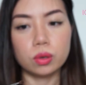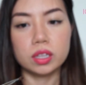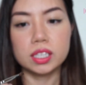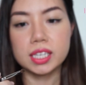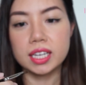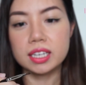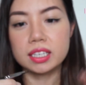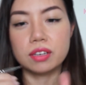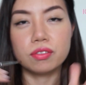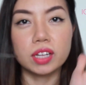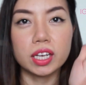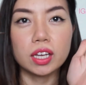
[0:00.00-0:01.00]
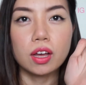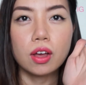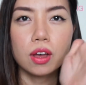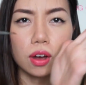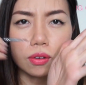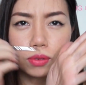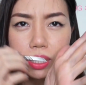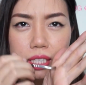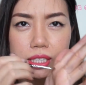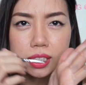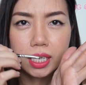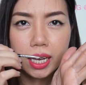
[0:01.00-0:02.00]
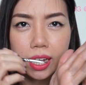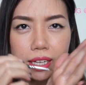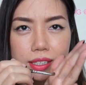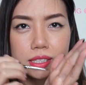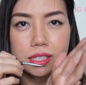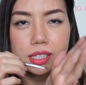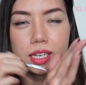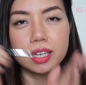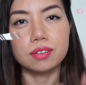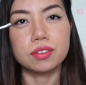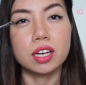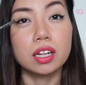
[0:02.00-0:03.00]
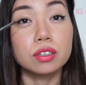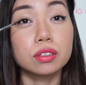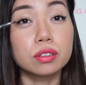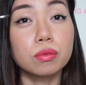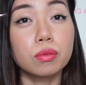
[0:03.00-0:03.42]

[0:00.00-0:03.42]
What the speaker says: This kind of gives like a really intense kind of color.